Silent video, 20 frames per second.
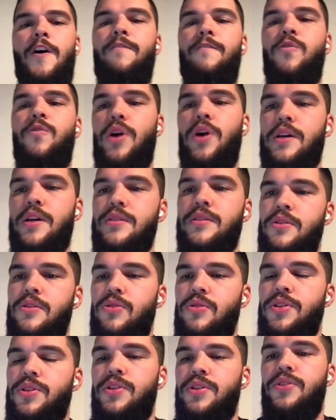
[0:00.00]
for us in
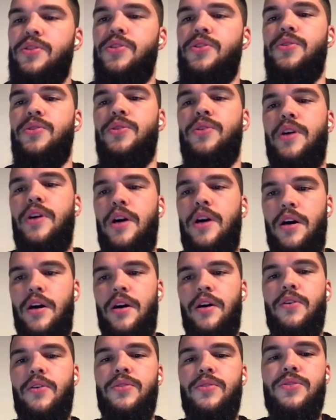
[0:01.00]
order
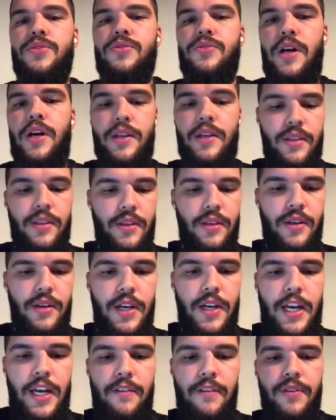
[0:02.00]
to construct
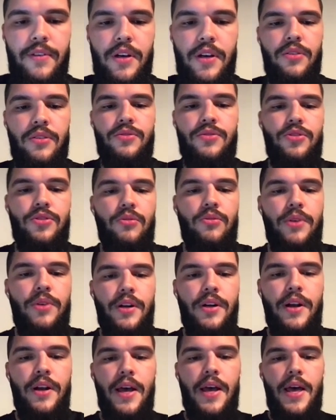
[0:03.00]
Kafka
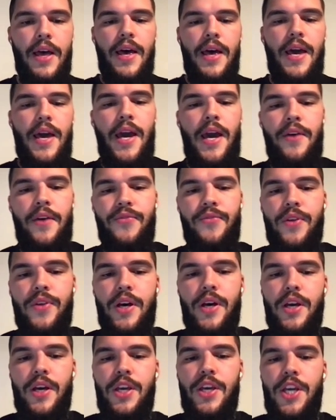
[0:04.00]
consumer. And
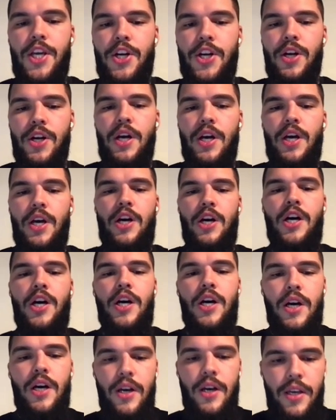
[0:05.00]
here
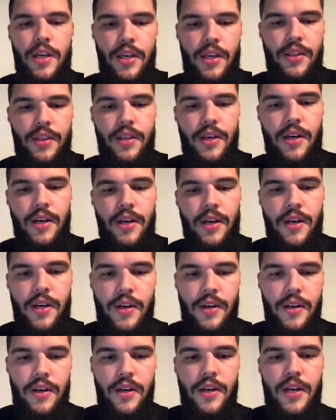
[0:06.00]
in
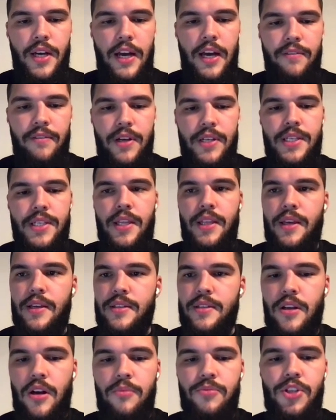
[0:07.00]
Kafka
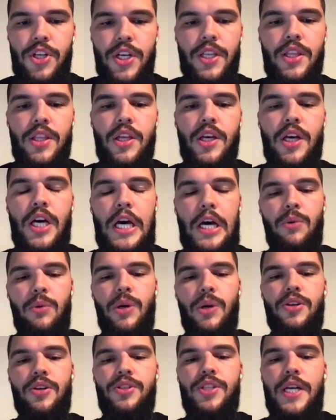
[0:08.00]
settings object, we
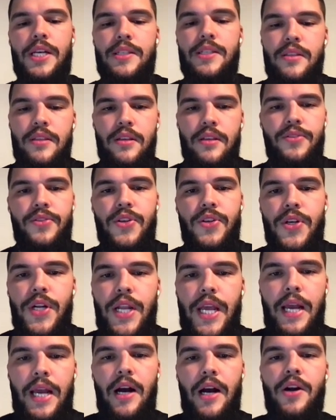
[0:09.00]
are just
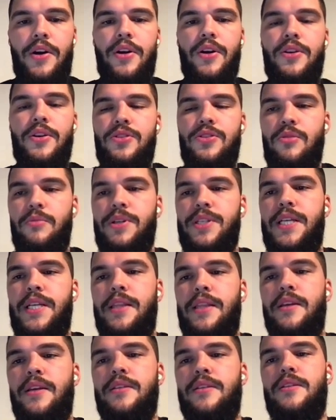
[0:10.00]
turning our consumer
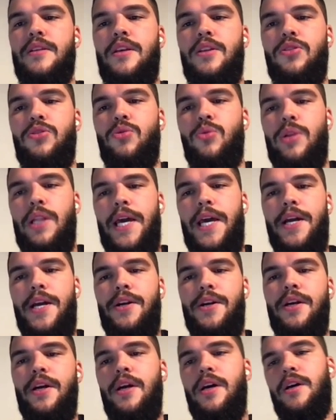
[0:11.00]
settings into
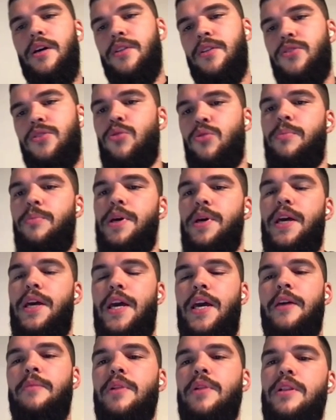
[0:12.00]
layer to be
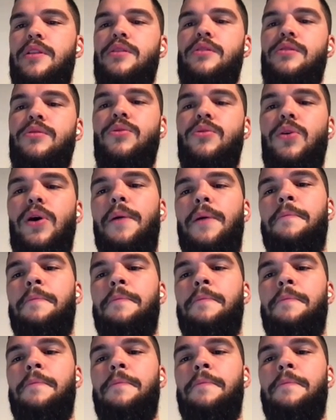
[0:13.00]
able to